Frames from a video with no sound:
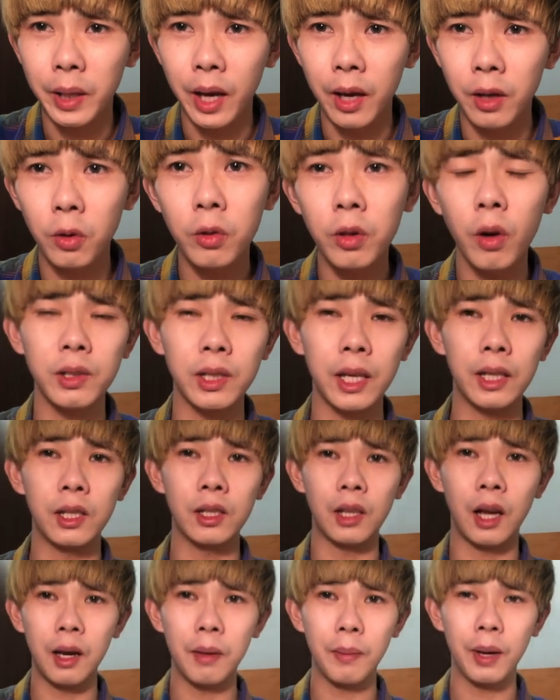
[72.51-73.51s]
but I don't know, they
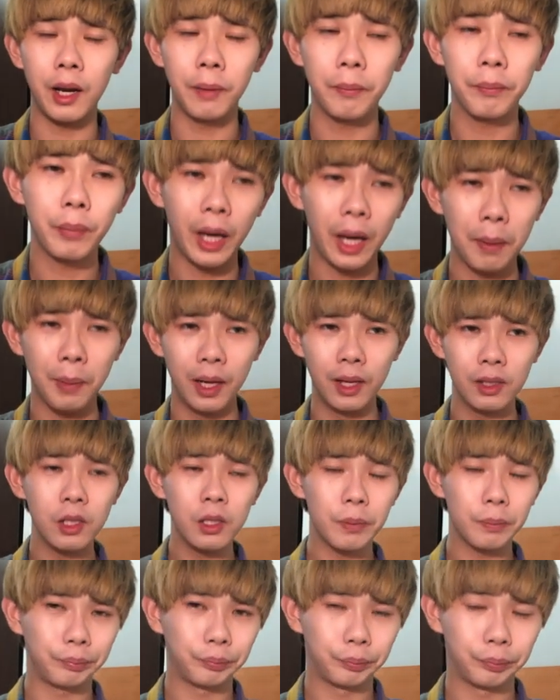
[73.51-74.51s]
deny my
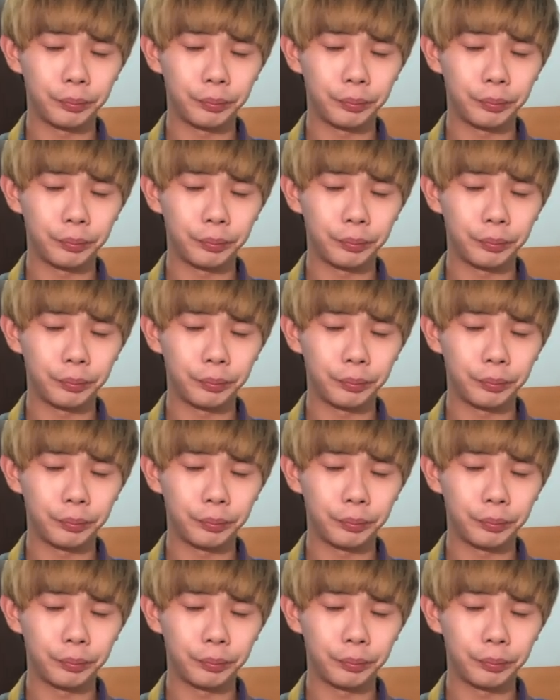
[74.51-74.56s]
payment.